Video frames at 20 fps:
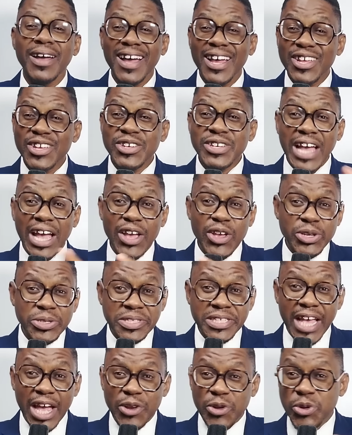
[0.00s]
You
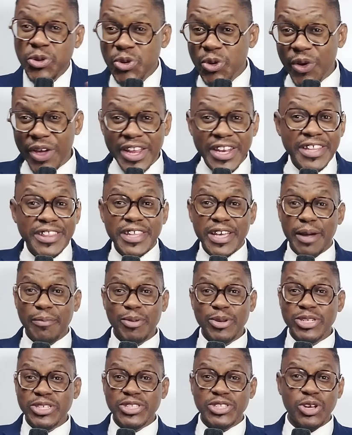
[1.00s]
see, I don't know anything
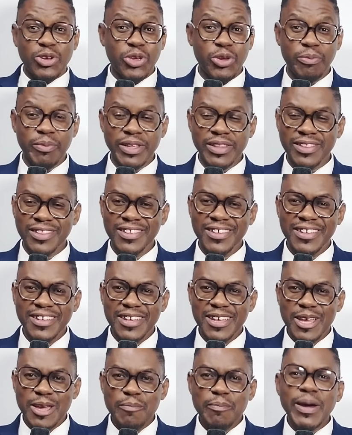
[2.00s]
about the document,
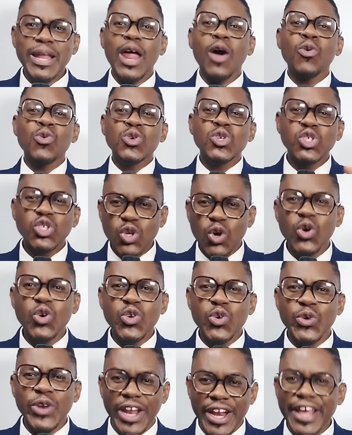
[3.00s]
but I will show
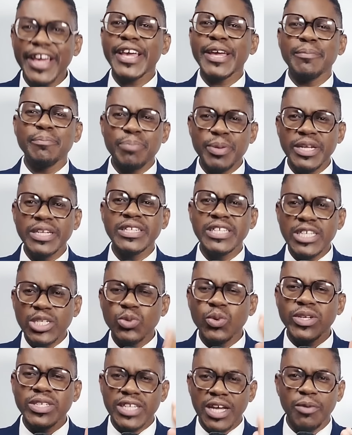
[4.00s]
you that I can predict
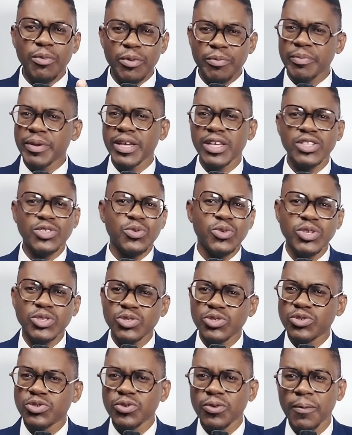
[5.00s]
what Thabo Mbeki is going
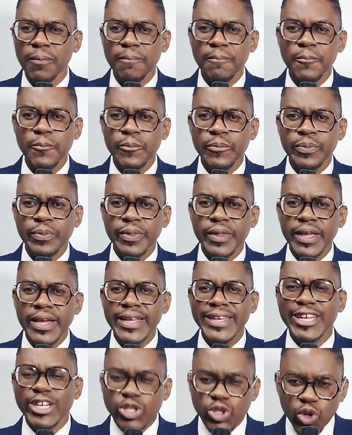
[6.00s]
to do.
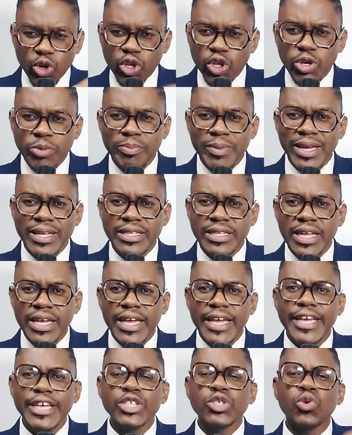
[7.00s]
The document
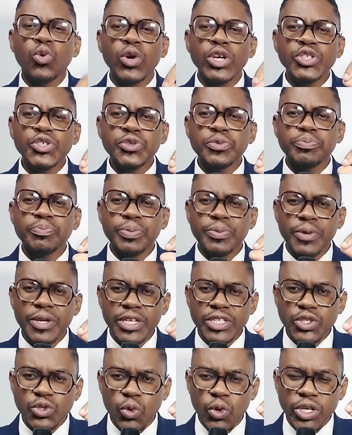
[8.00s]
is going
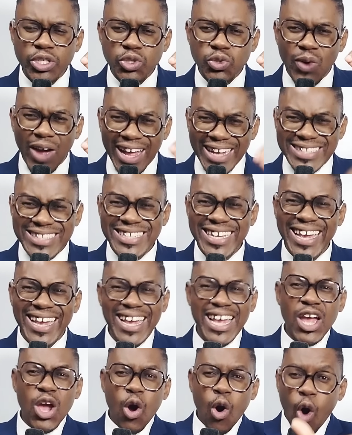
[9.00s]
to
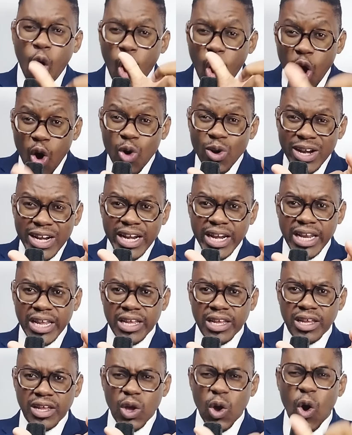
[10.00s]
attack
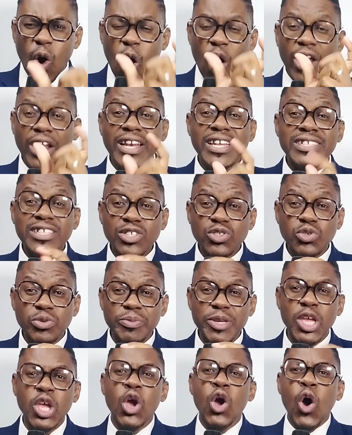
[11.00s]
only, listen to
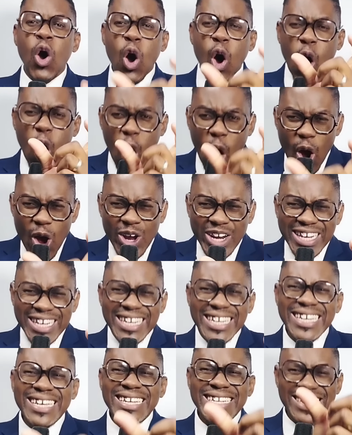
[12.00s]
me,
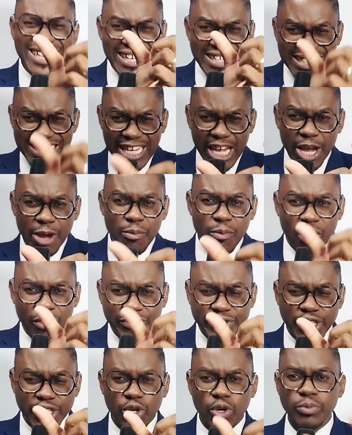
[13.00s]
only the term
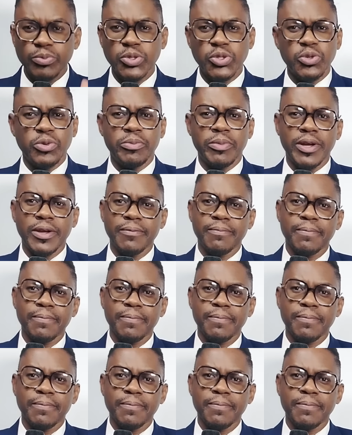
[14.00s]
of Jacob Zuma,